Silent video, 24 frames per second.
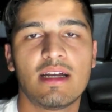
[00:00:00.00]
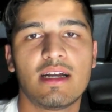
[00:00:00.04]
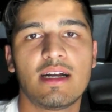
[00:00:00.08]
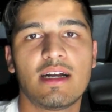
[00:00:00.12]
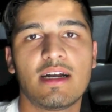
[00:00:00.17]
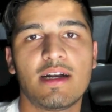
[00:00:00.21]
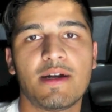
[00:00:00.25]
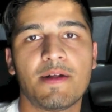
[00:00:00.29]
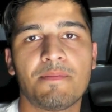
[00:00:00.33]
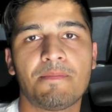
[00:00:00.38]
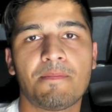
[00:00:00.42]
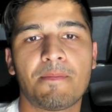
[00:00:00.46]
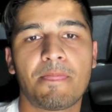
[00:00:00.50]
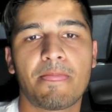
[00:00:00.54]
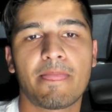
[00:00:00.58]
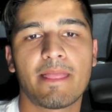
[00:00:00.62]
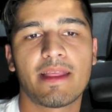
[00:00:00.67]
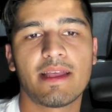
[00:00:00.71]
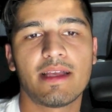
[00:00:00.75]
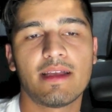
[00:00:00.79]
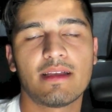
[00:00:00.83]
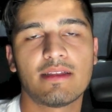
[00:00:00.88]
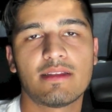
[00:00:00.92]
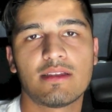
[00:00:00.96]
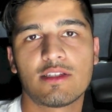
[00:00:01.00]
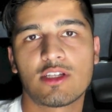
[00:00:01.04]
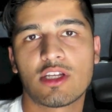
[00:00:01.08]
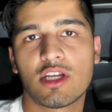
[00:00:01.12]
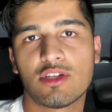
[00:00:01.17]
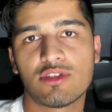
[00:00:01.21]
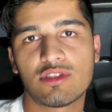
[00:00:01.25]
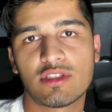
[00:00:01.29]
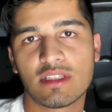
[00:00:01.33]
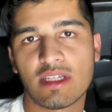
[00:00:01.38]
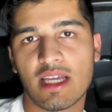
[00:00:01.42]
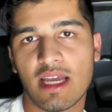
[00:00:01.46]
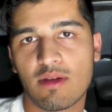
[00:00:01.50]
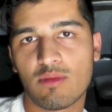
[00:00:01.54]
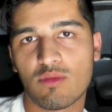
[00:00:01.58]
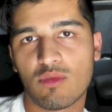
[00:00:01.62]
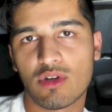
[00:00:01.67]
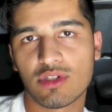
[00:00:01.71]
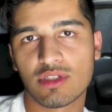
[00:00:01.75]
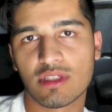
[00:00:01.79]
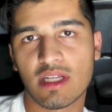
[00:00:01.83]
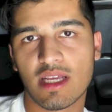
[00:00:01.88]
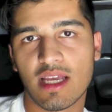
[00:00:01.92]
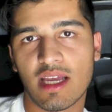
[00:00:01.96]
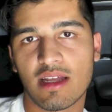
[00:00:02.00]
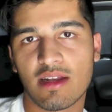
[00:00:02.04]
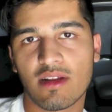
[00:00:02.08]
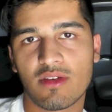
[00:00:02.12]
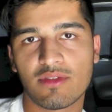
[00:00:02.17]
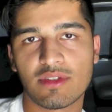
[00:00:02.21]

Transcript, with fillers: Um, the ghost is getting washed again,